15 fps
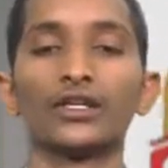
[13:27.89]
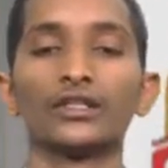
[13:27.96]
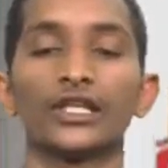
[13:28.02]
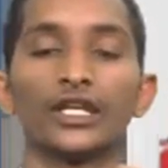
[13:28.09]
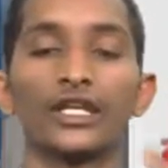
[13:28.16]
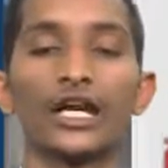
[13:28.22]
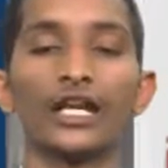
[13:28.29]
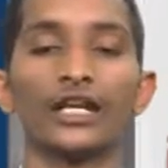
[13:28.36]

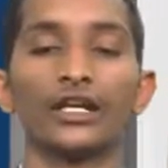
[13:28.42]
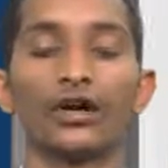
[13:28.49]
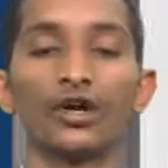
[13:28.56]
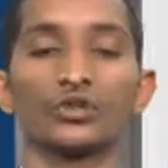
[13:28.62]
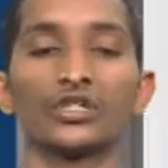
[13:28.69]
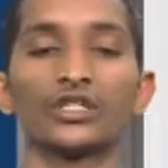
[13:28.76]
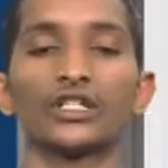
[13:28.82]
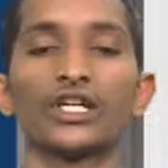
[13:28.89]
They carry
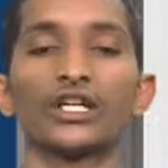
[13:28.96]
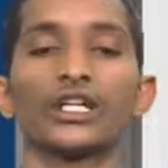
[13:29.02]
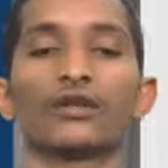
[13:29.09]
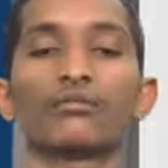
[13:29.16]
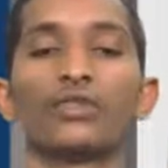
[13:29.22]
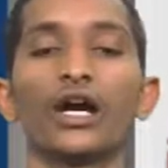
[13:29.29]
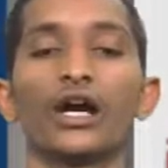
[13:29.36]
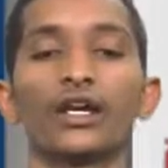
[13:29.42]

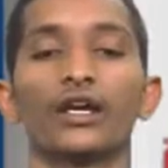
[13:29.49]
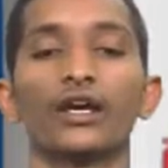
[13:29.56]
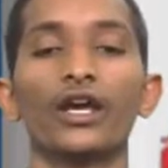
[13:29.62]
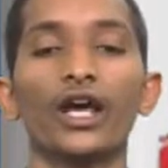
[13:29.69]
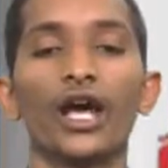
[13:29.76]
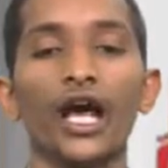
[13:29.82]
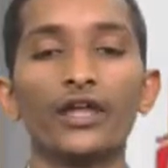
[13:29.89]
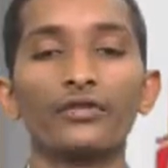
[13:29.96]
oxygenated blood,
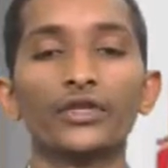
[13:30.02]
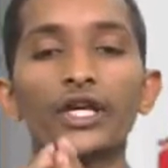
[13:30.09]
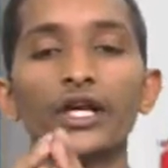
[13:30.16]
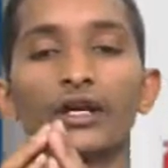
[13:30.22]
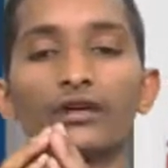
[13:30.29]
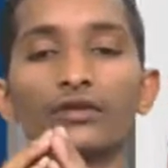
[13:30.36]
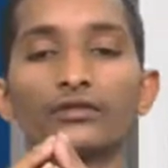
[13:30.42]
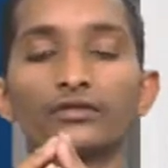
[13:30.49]
and the